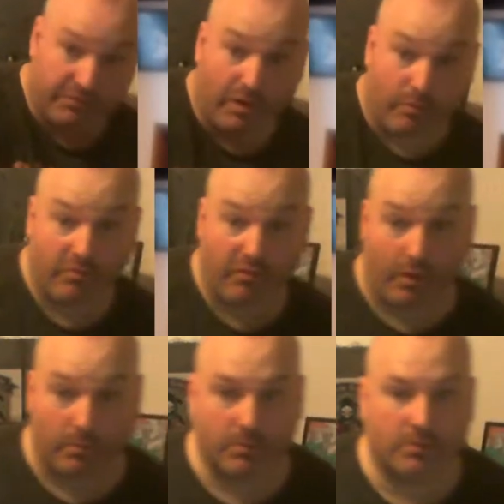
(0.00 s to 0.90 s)
come
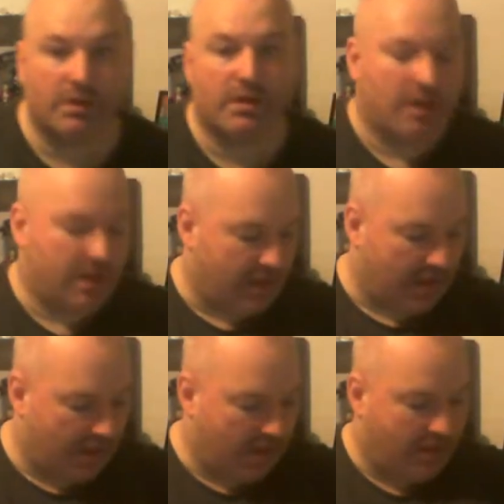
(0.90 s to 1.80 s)
from.
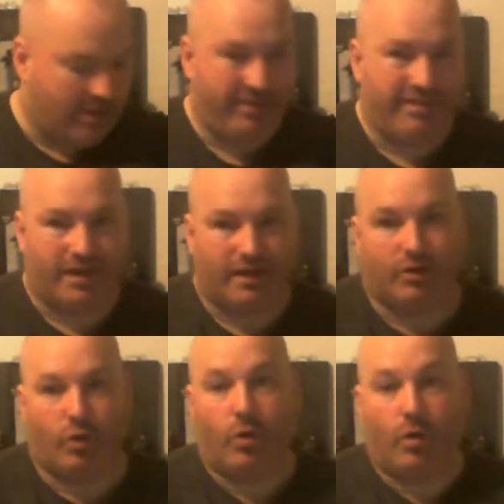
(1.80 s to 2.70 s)
That
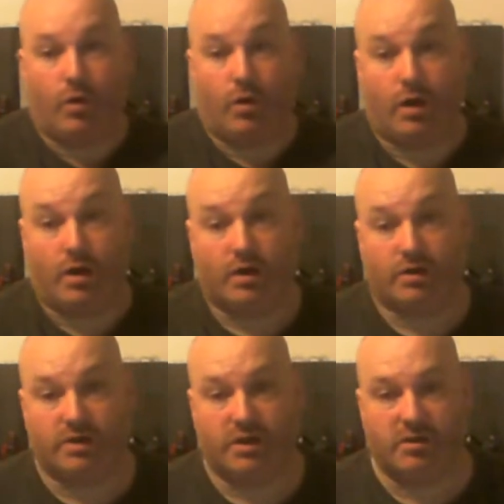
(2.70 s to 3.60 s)
or
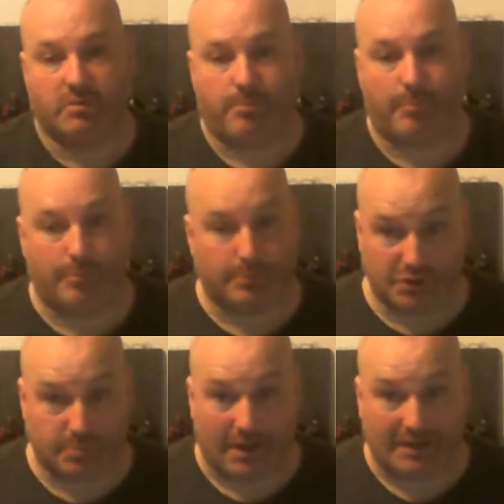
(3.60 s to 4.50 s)

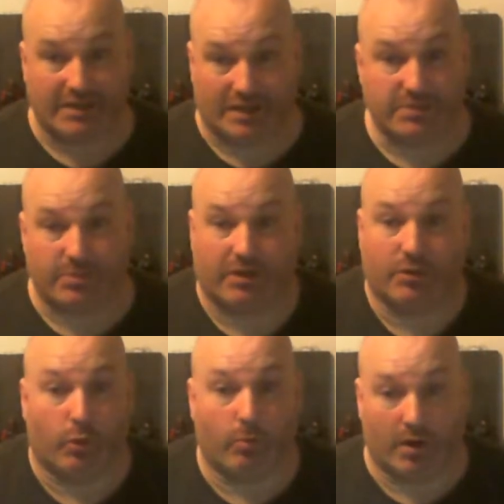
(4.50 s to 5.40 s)
just by chance being in
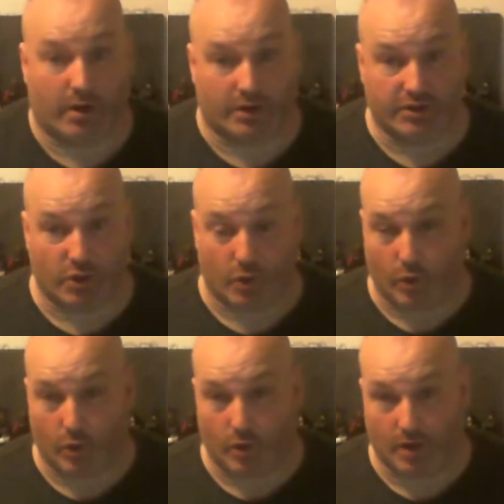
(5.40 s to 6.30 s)
Home Bargains
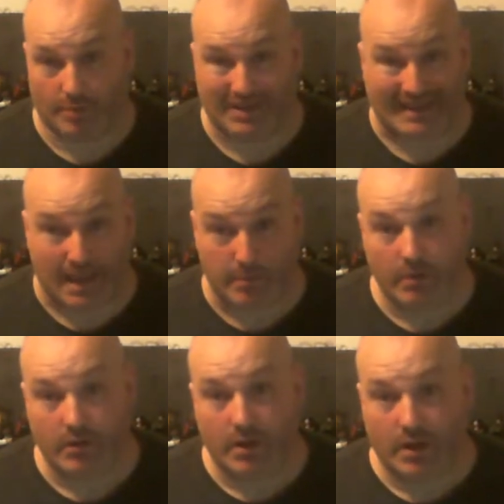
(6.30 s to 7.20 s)
or B&M,
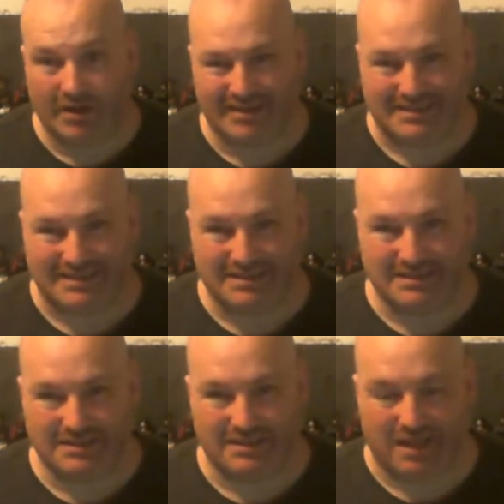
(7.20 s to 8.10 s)

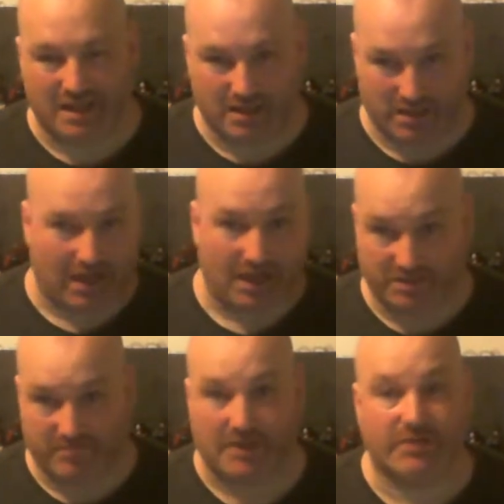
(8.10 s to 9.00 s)
because they, as
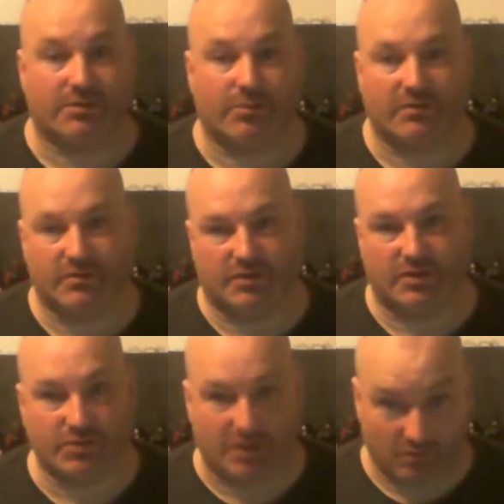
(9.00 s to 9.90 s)
I've mentioned in previous
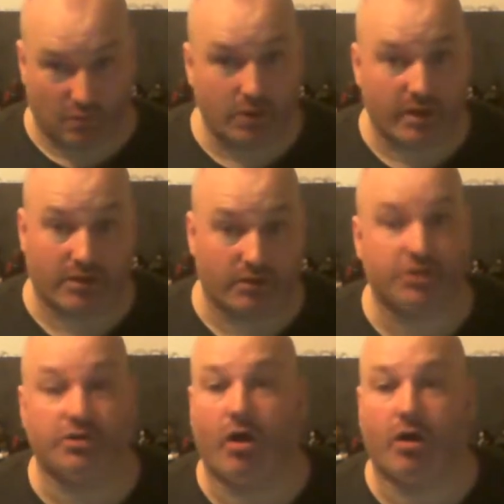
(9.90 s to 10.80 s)
videos, they rotate their
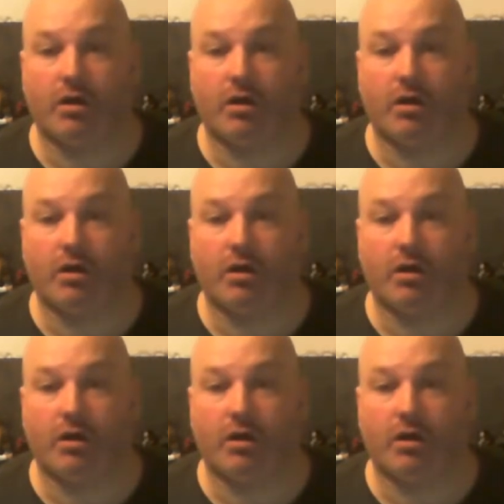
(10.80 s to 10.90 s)
stock